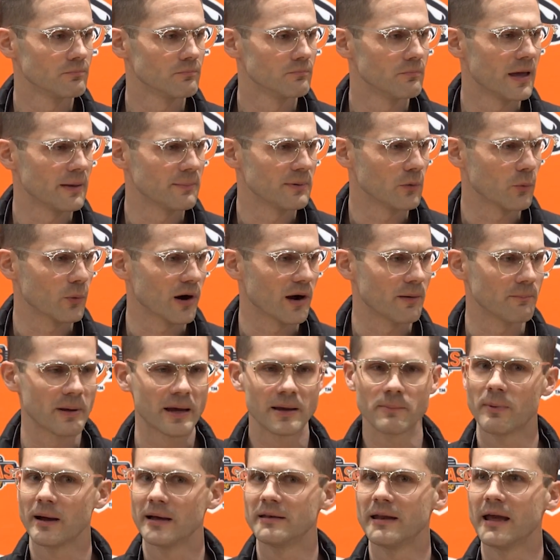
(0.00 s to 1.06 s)
maybe where I
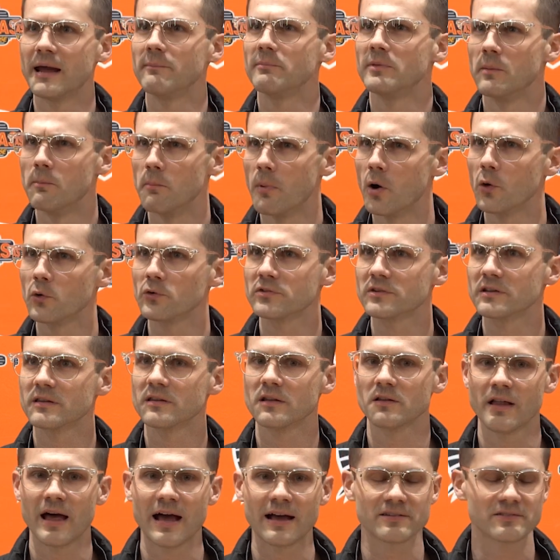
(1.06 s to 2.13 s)
made my name the most
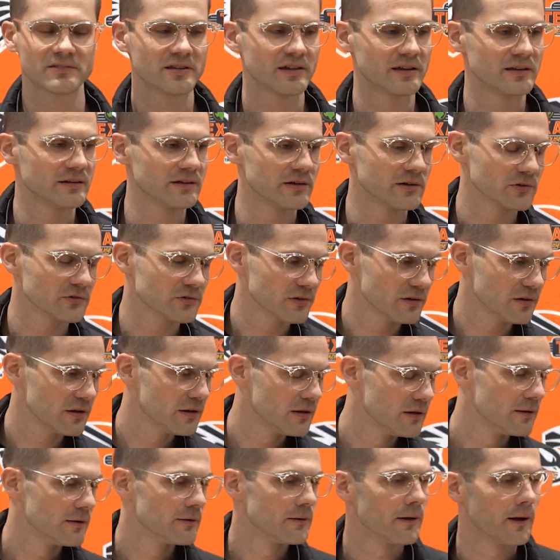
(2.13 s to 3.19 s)
in the last 10 years.
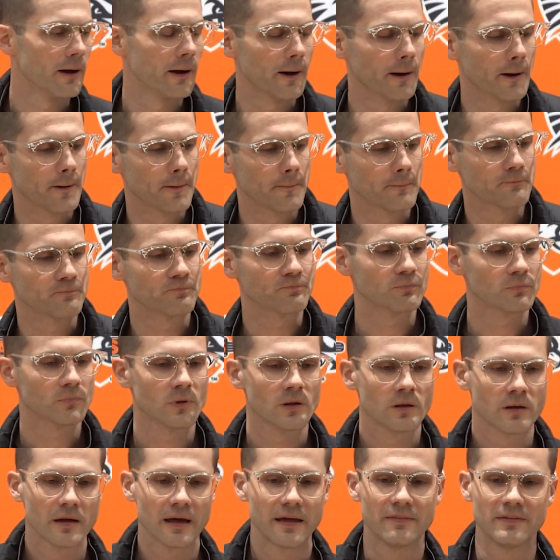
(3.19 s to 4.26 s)
And
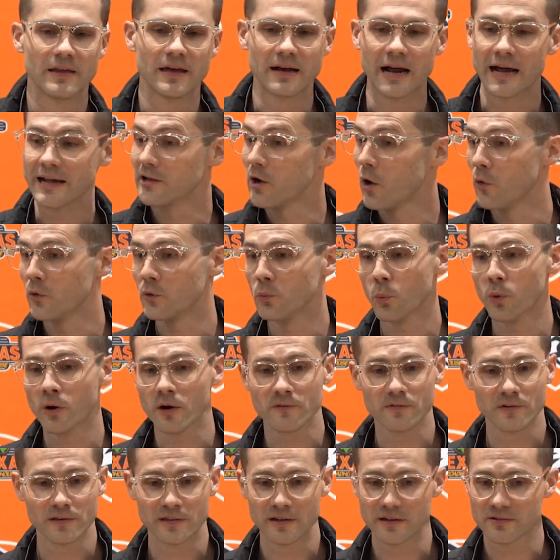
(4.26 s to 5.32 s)
then I go and
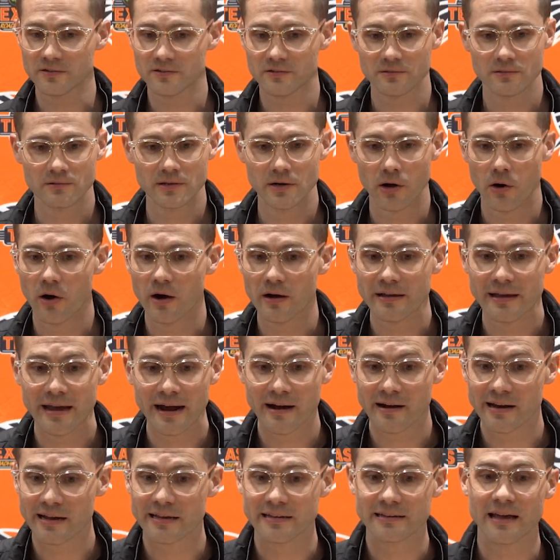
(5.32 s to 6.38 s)
work for this, you know,
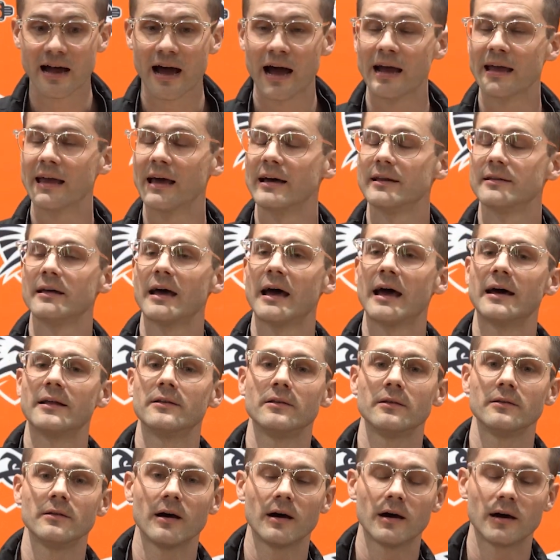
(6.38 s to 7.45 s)
Hungarian guy at
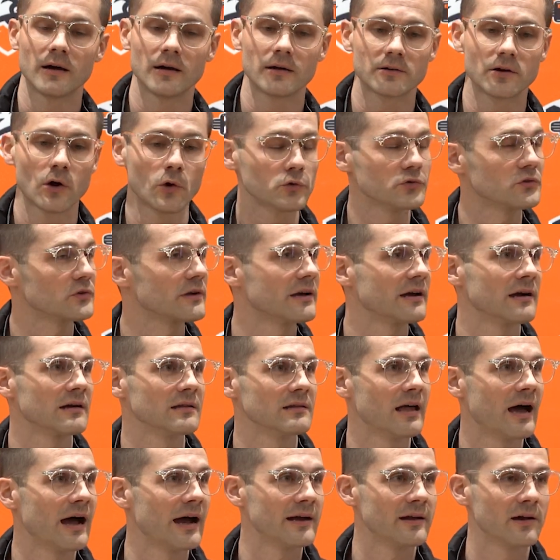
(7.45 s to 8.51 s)
Coastal
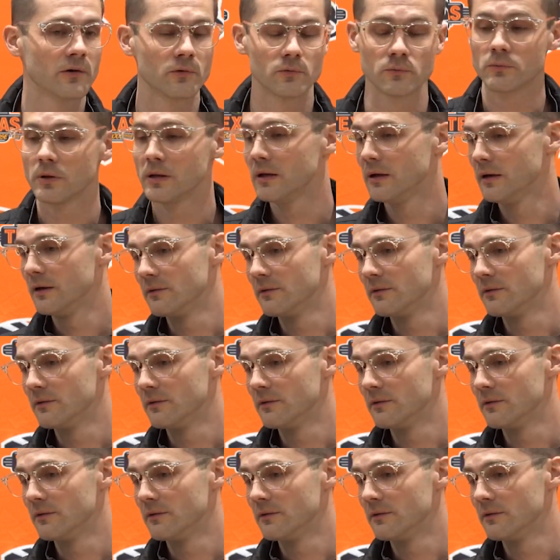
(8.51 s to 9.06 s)
Carolina. And